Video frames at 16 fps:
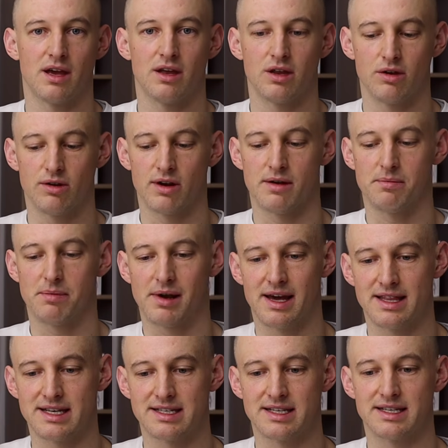You can apply
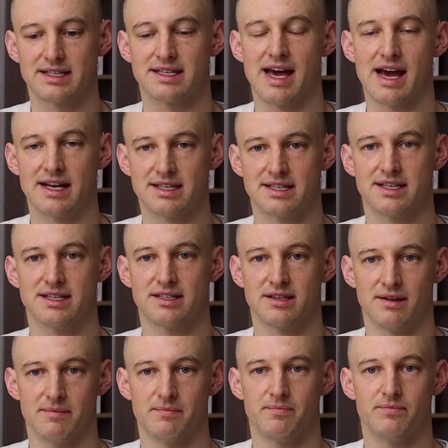this exact
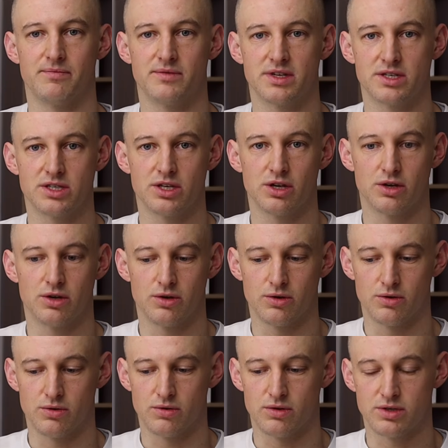system
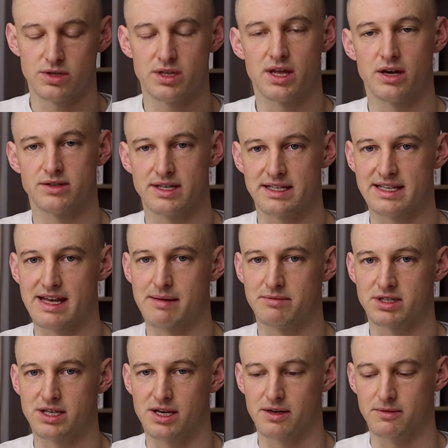to those exams
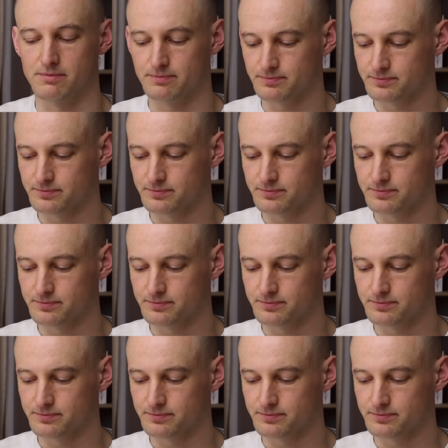too.